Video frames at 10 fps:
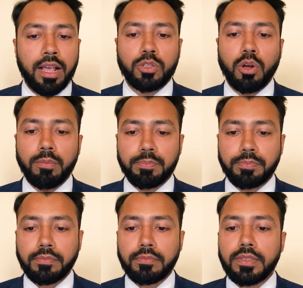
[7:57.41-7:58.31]

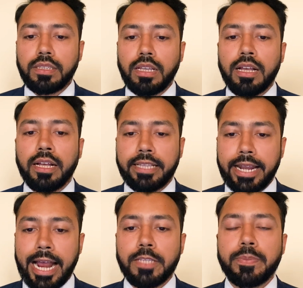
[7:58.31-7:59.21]
So
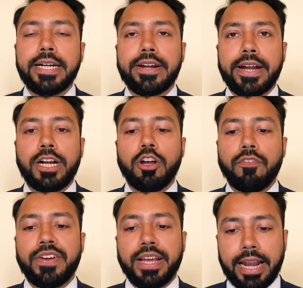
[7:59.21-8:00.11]
there has been a trend
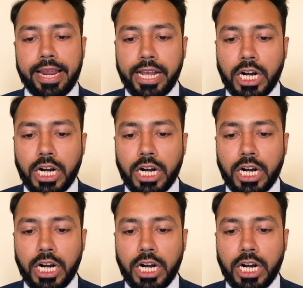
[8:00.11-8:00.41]
of declining